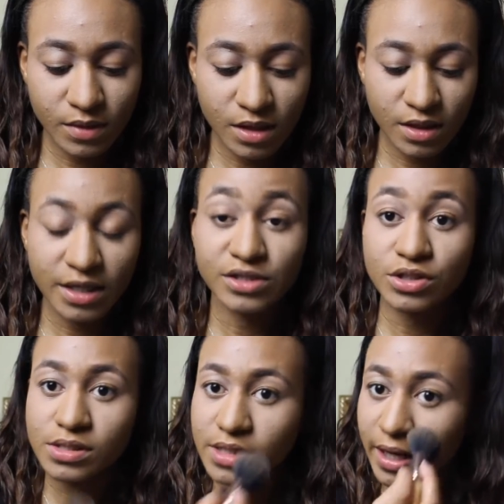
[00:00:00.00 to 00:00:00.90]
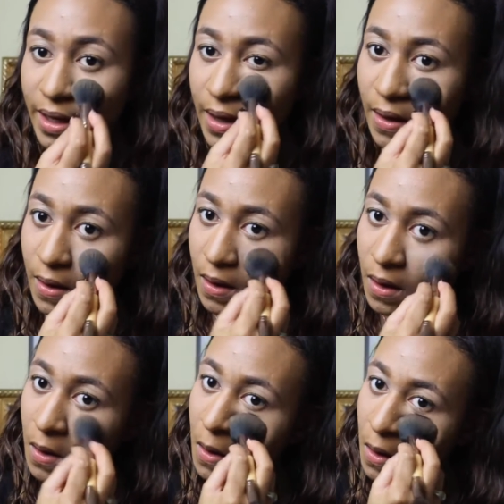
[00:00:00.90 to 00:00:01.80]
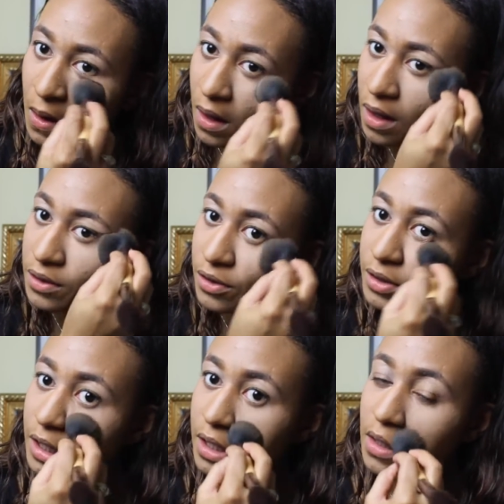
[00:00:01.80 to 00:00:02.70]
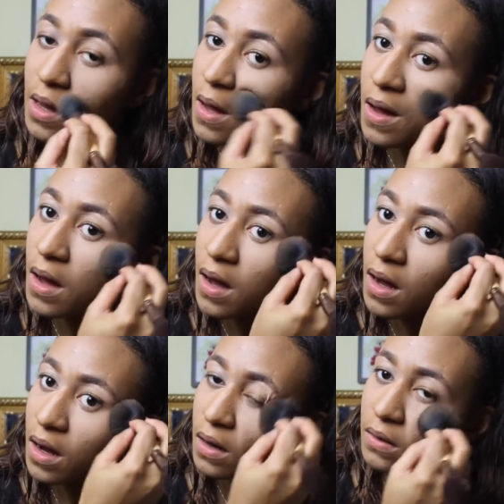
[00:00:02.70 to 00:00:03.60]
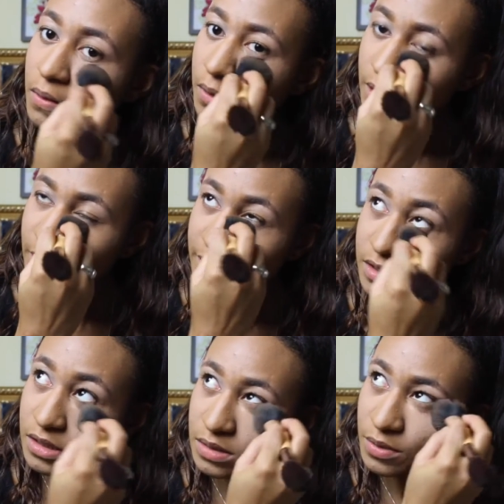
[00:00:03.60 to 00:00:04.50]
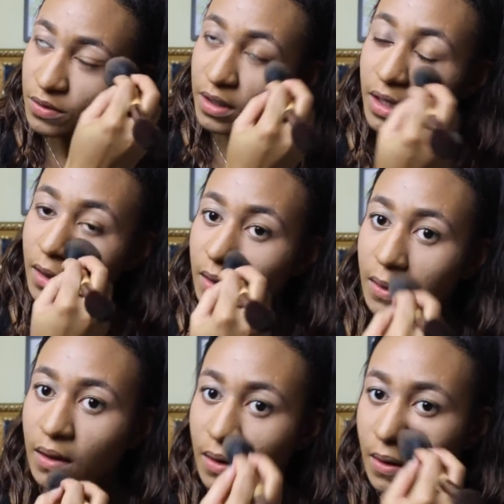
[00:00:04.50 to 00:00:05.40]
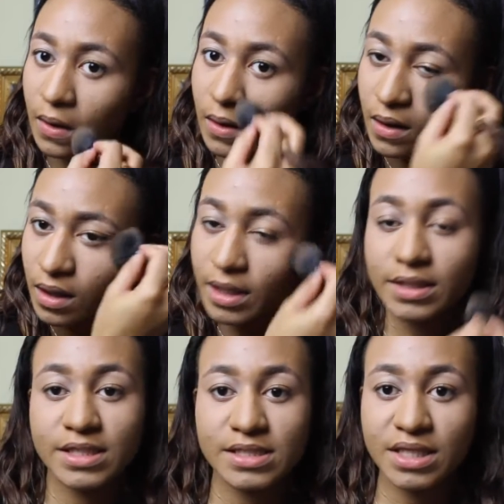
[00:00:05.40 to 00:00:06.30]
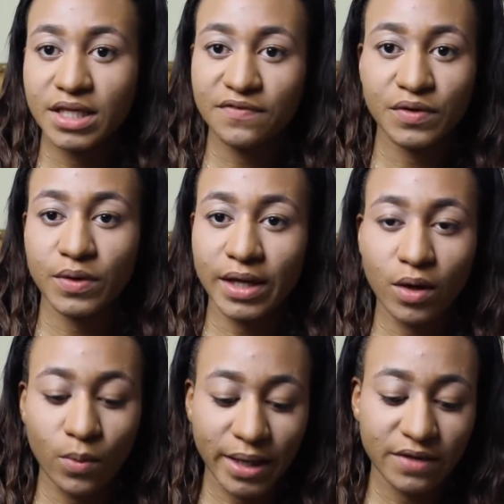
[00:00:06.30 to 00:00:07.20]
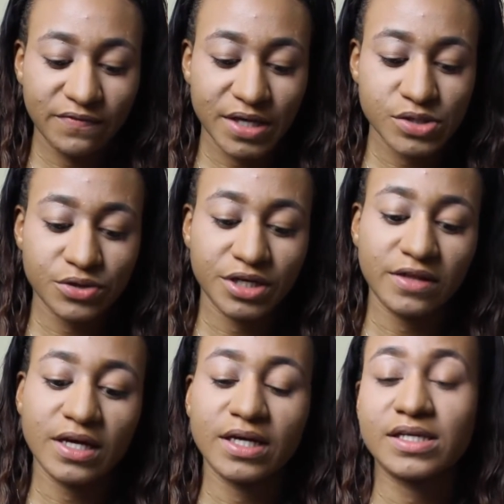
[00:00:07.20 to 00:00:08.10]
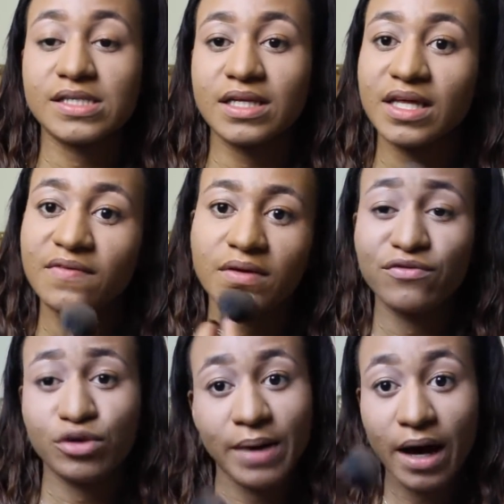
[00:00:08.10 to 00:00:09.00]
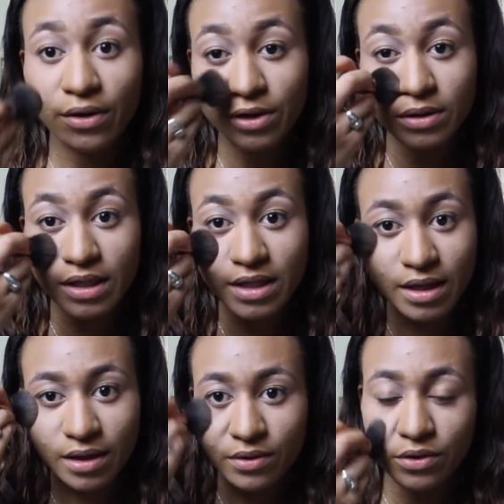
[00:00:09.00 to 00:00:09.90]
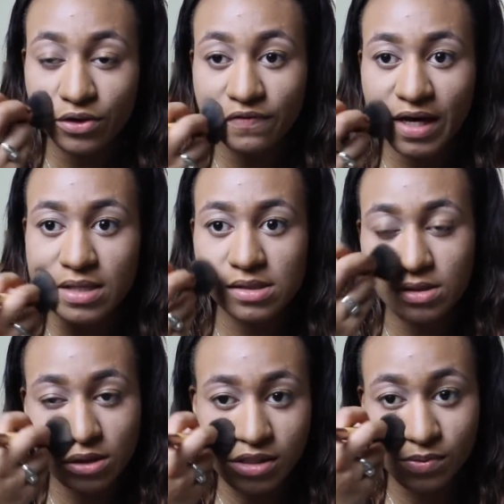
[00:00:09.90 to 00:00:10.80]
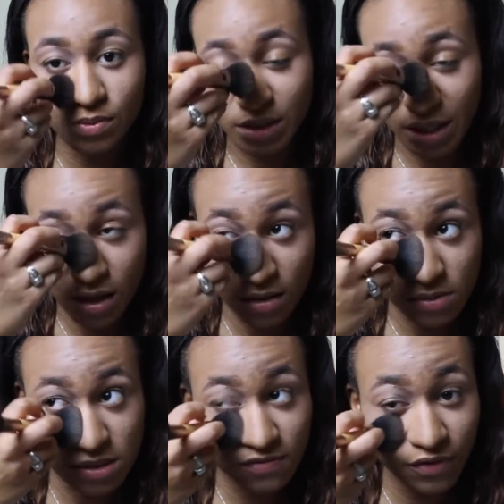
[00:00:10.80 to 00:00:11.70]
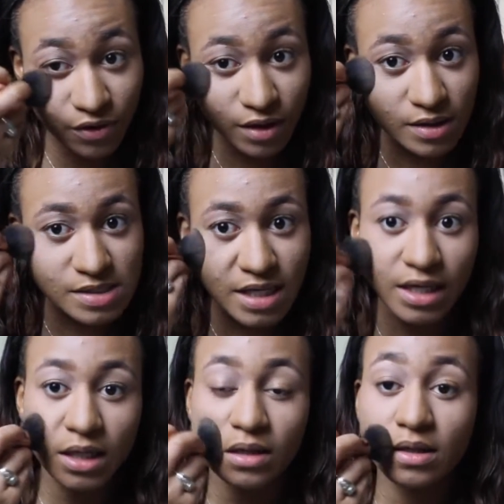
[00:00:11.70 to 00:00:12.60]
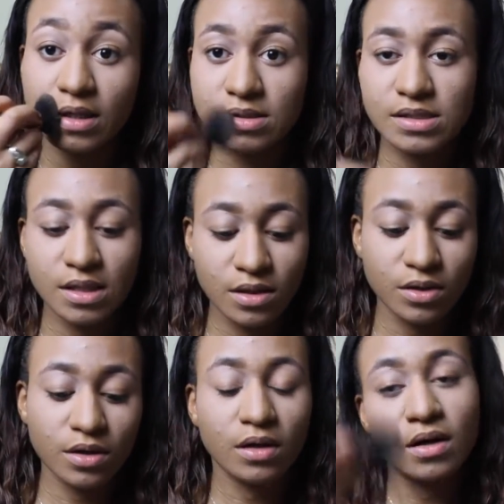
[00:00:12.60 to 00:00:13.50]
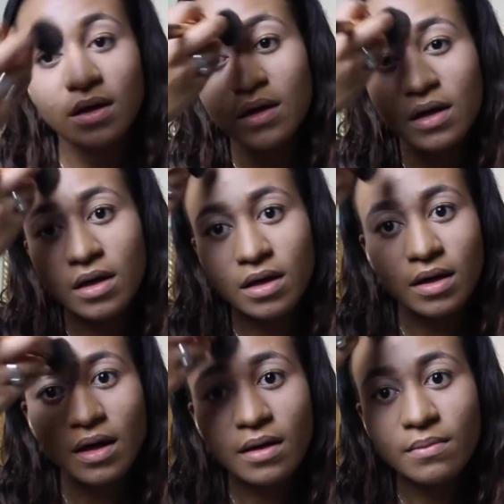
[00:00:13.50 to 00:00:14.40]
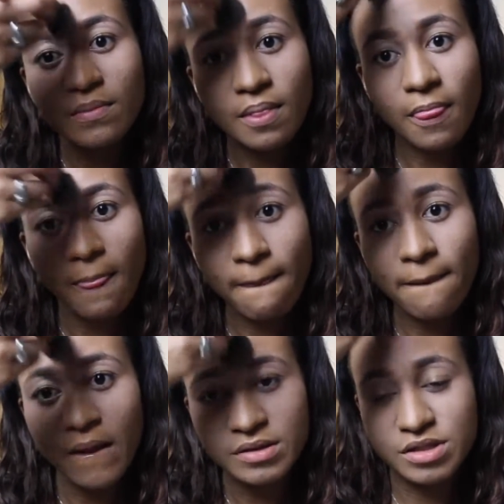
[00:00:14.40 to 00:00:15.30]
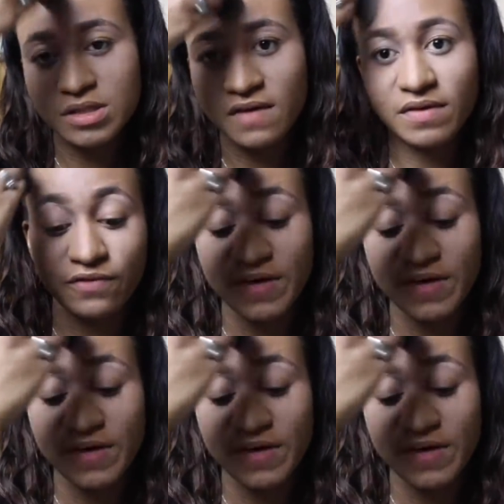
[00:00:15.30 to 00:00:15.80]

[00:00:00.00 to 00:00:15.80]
And then I just set it underneath really nice and smoothly. It doesn't give you like a white face or anything. It doesn't leave an after powder look on your face. It just really helps for the setting and the concealer, and just giving your